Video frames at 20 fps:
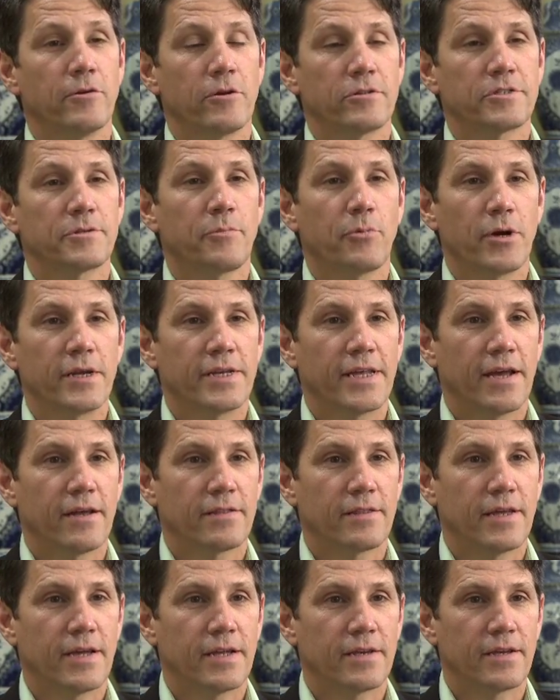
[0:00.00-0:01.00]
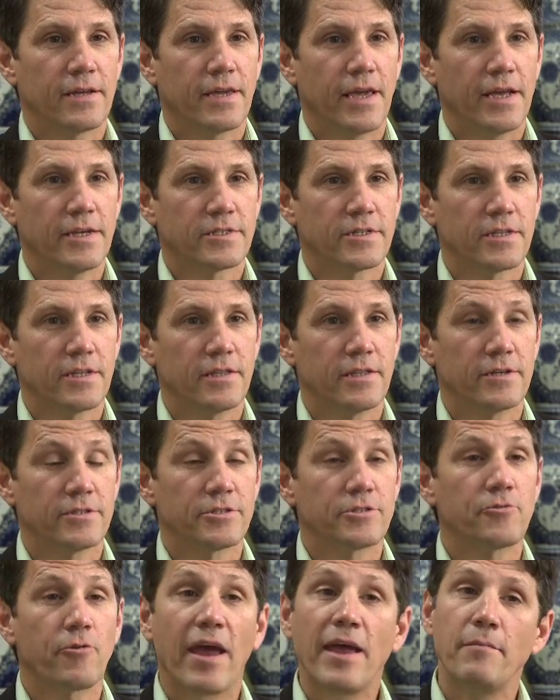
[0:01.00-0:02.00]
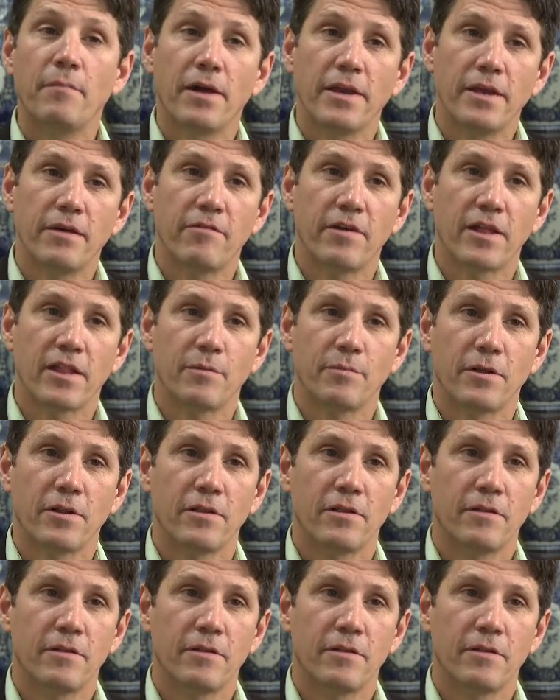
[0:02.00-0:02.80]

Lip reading: you also point out that occasionally there's grant money available.